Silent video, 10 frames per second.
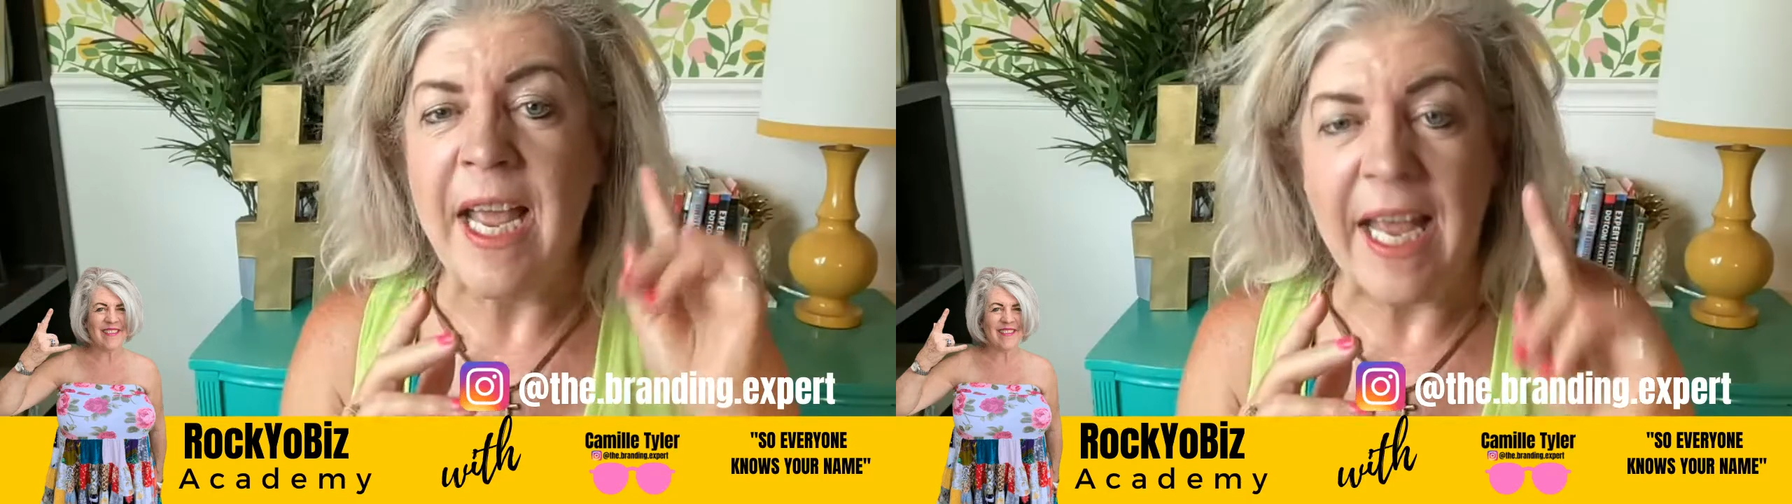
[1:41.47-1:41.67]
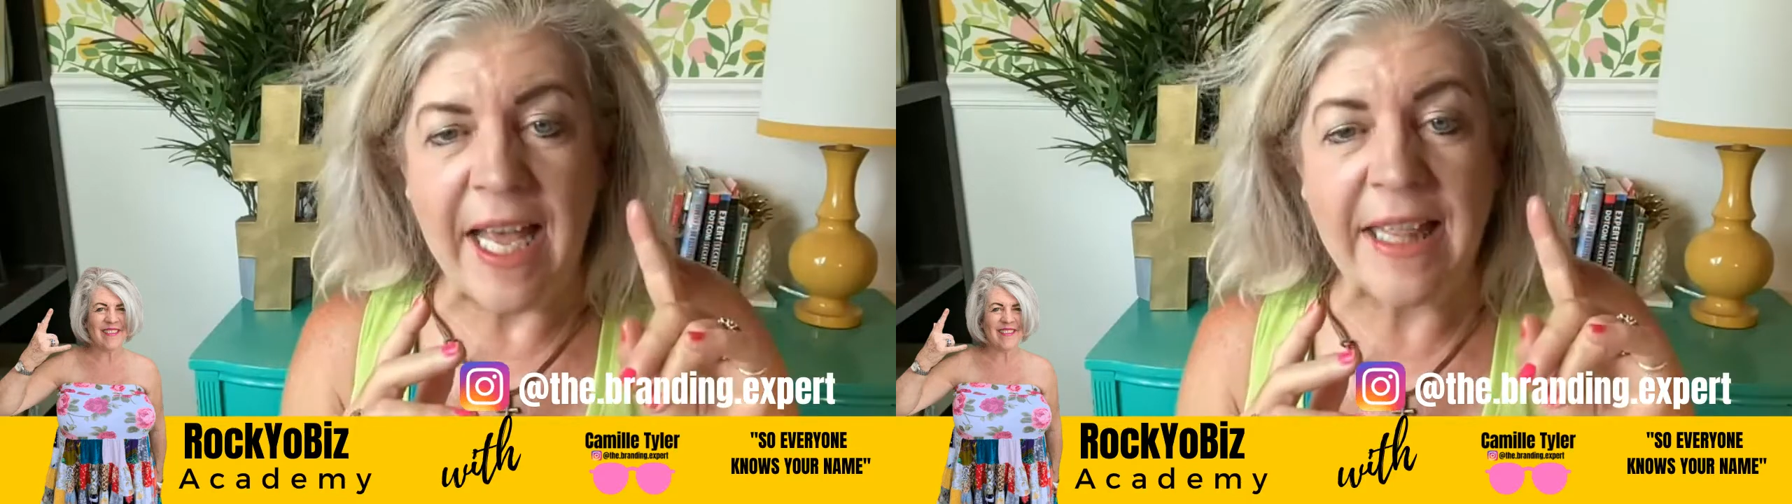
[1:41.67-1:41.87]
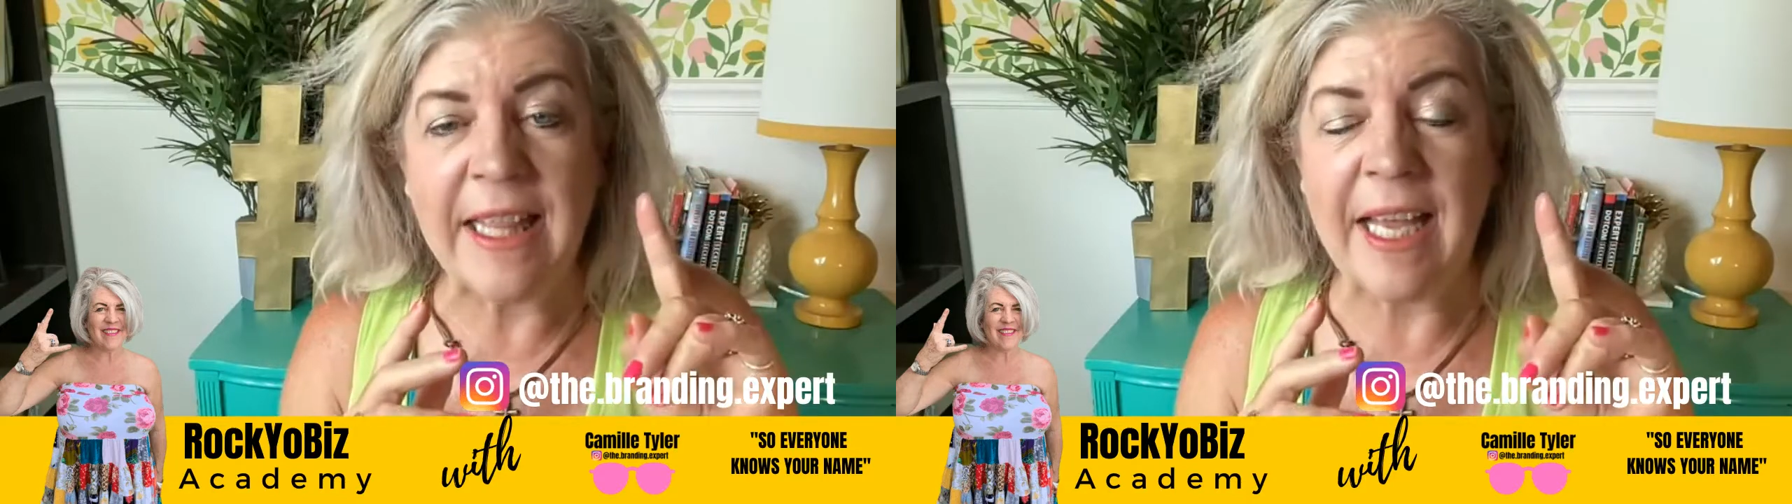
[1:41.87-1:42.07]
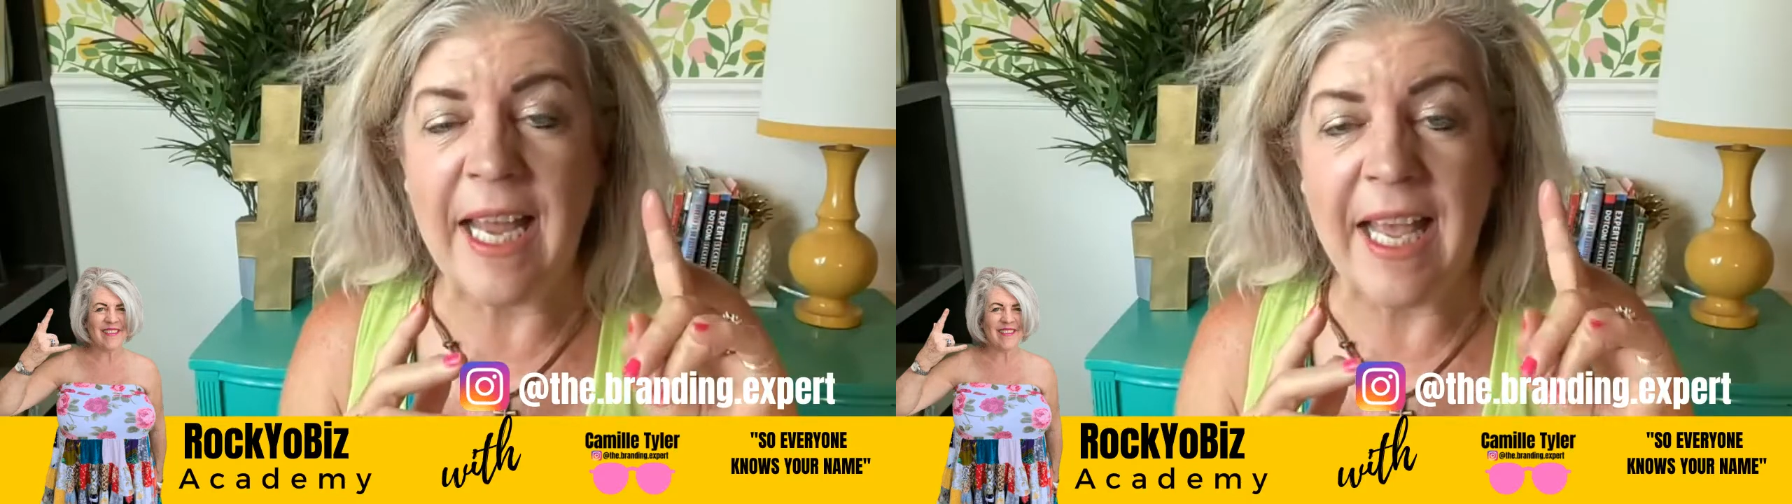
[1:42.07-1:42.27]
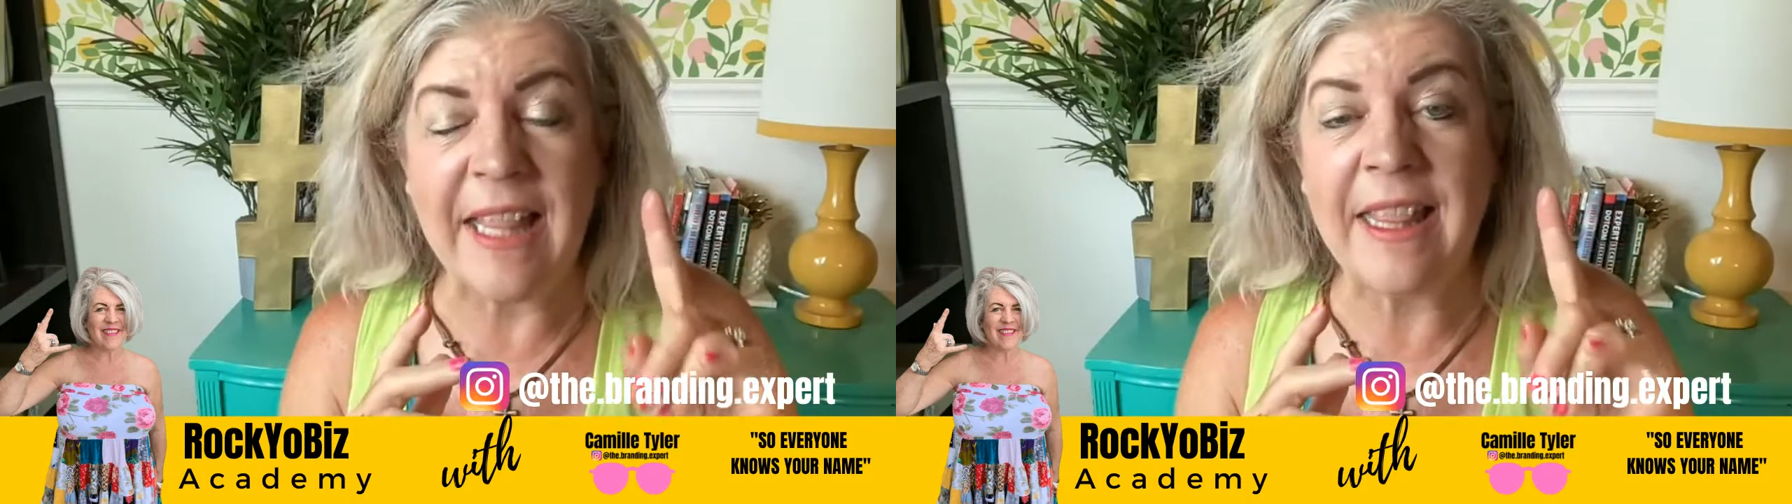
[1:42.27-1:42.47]
hit
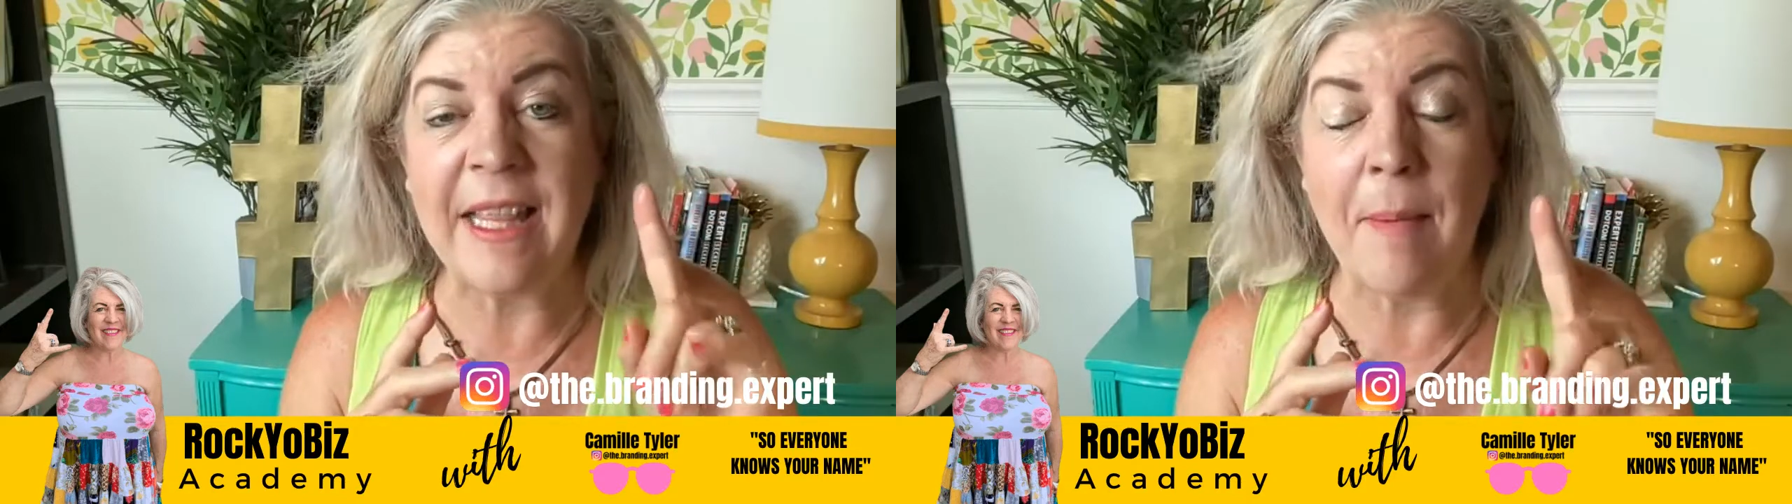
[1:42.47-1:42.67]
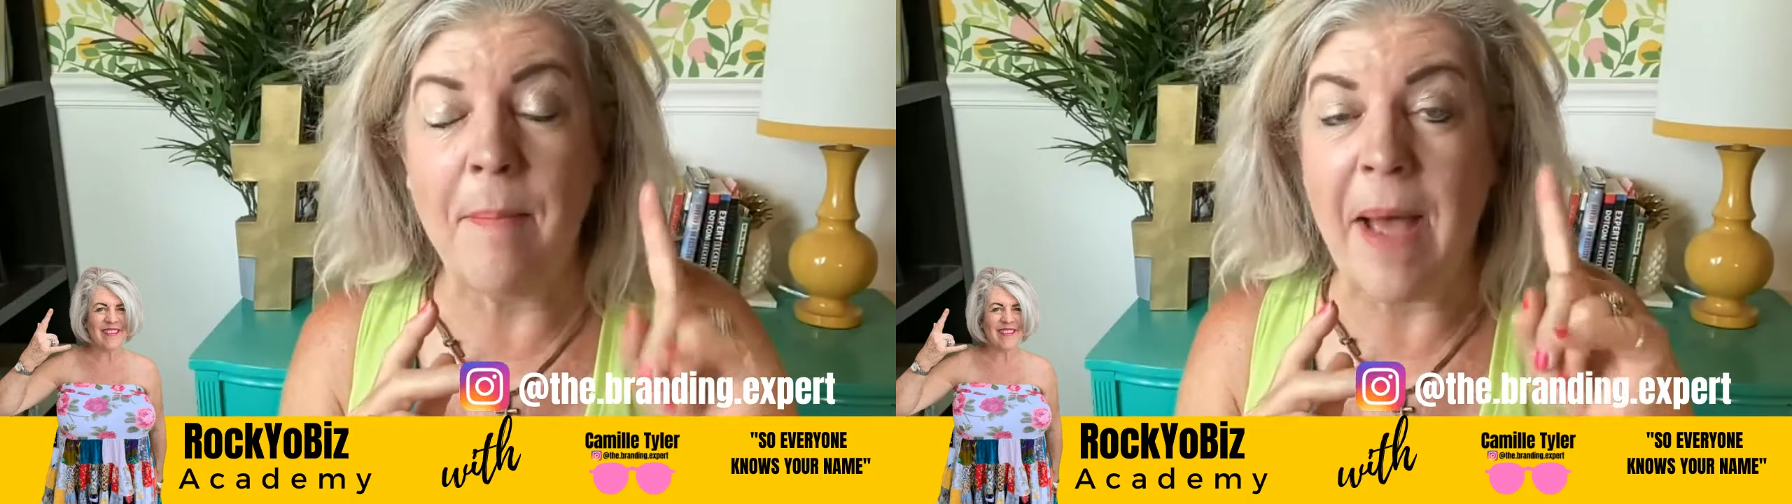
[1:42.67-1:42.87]
the